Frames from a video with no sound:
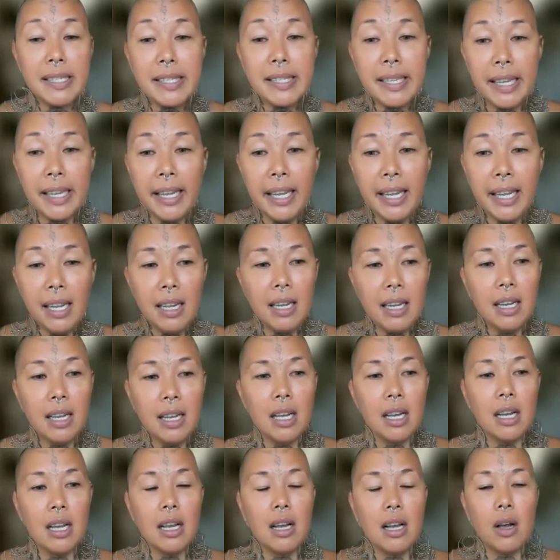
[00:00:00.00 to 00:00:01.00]
But see,
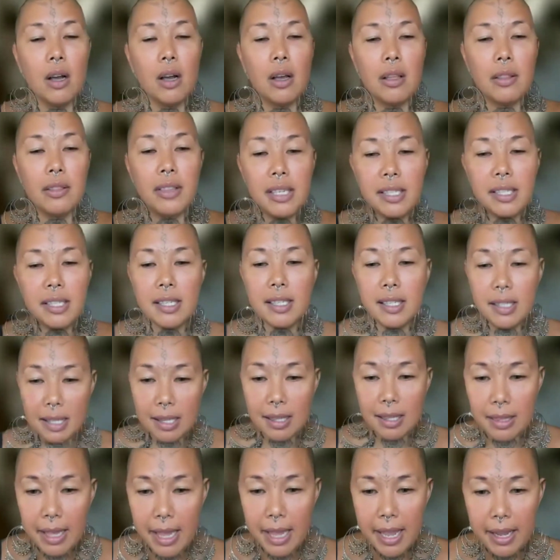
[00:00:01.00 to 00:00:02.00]
this
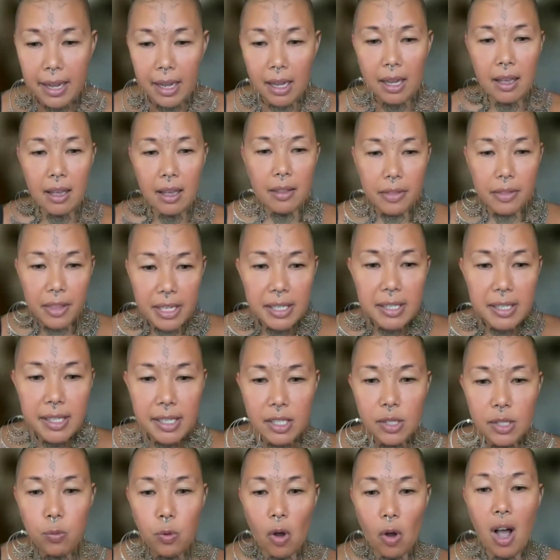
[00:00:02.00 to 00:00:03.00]
is the thing.
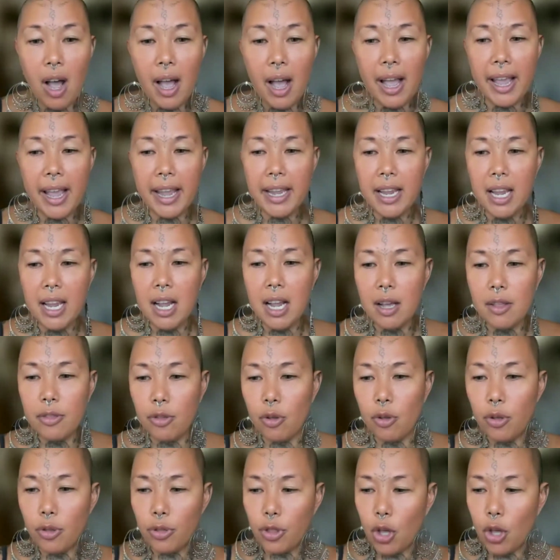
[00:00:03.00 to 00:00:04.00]
This is why
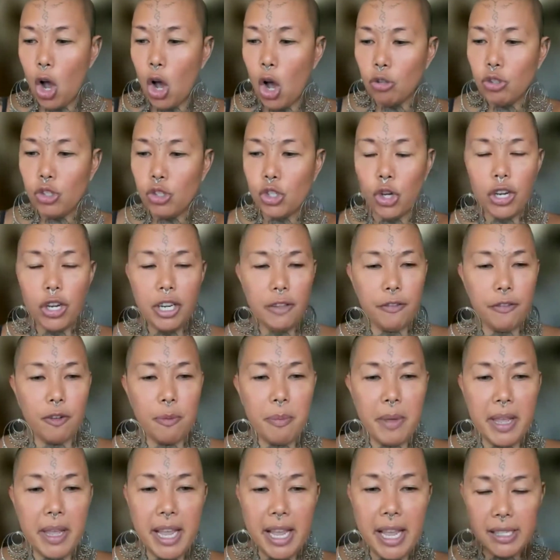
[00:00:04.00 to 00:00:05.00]
the whole journey
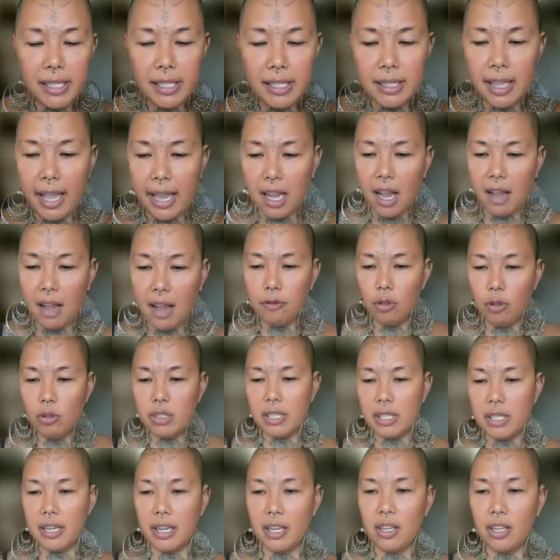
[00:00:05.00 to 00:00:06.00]
for me, it's like I've
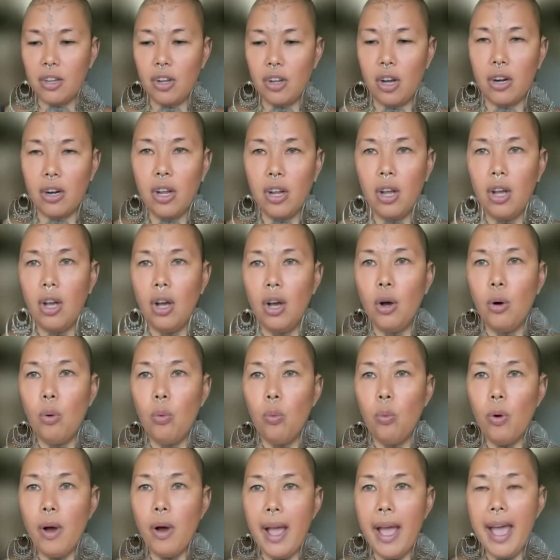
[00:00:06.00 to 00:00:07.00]
looked at it and gone,
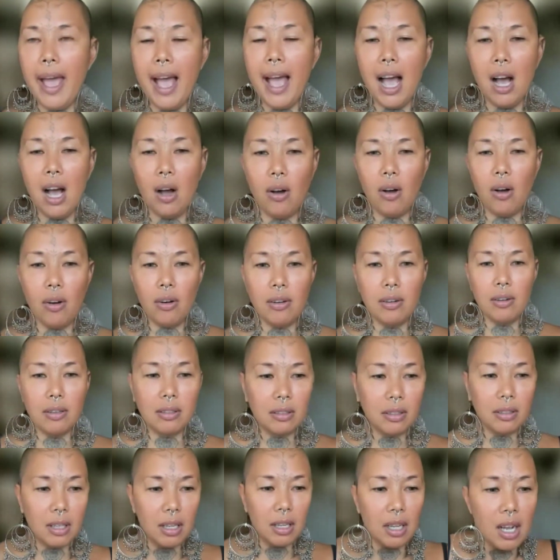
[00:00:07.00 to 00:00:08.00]
wow,
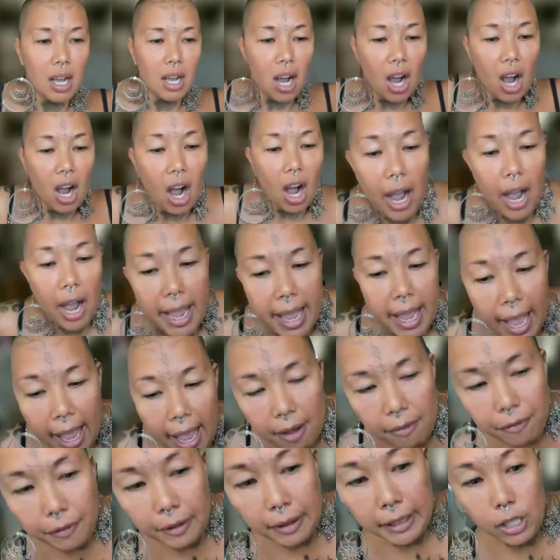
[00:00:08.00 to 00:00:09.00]
I
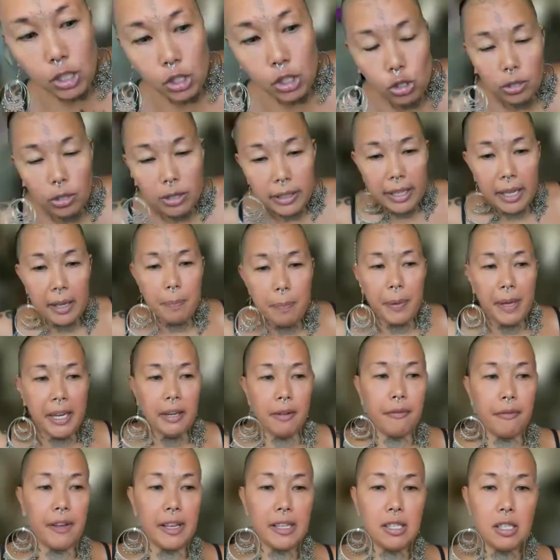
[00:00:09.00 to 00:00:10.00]
have literally
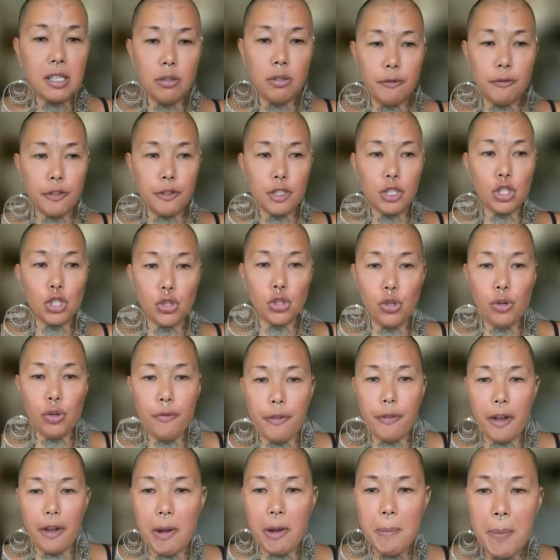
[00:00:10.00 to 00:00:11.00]
been a vessel for
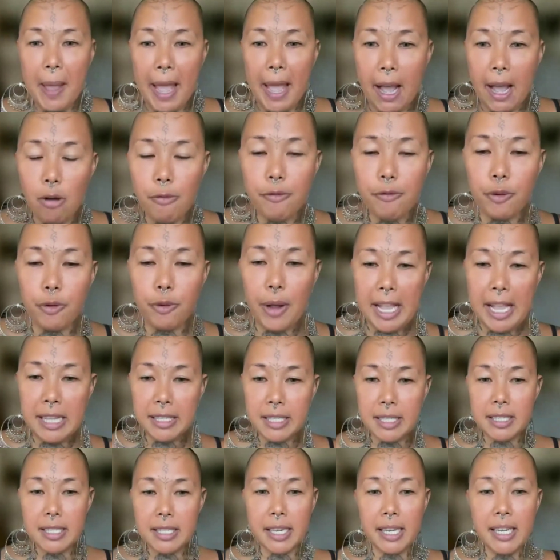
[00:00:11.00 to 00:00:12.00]
two very powerful
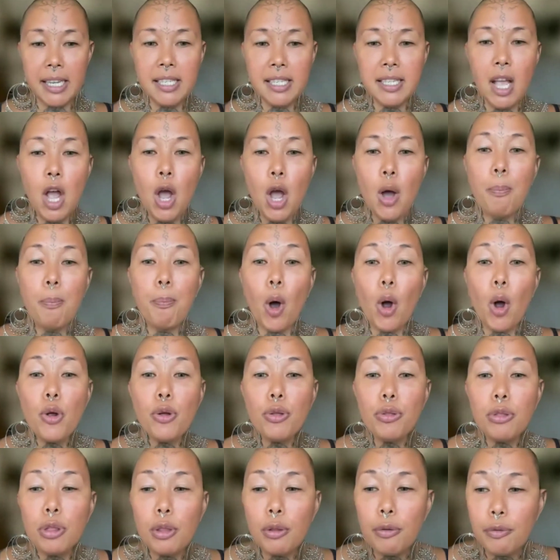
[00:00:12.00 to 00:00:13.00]
entities,
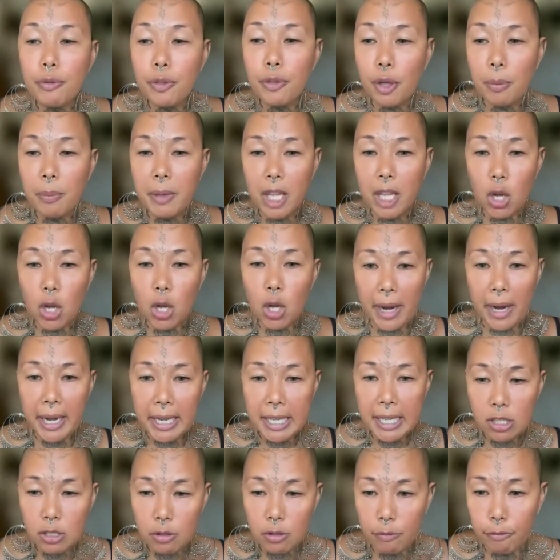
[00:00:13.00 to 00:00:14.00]
both of them
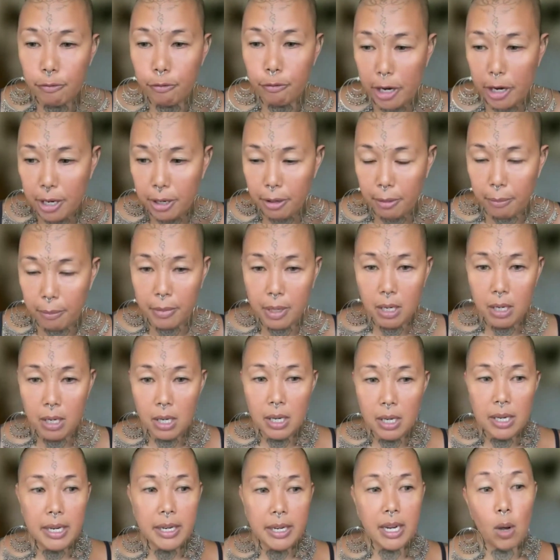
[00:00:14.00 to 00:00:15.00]
equating to freedom.
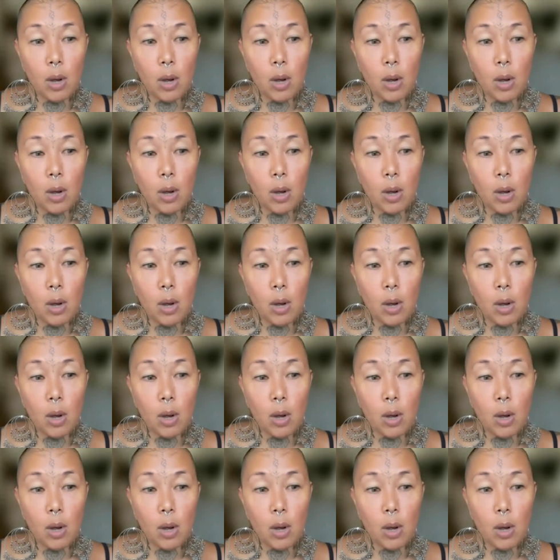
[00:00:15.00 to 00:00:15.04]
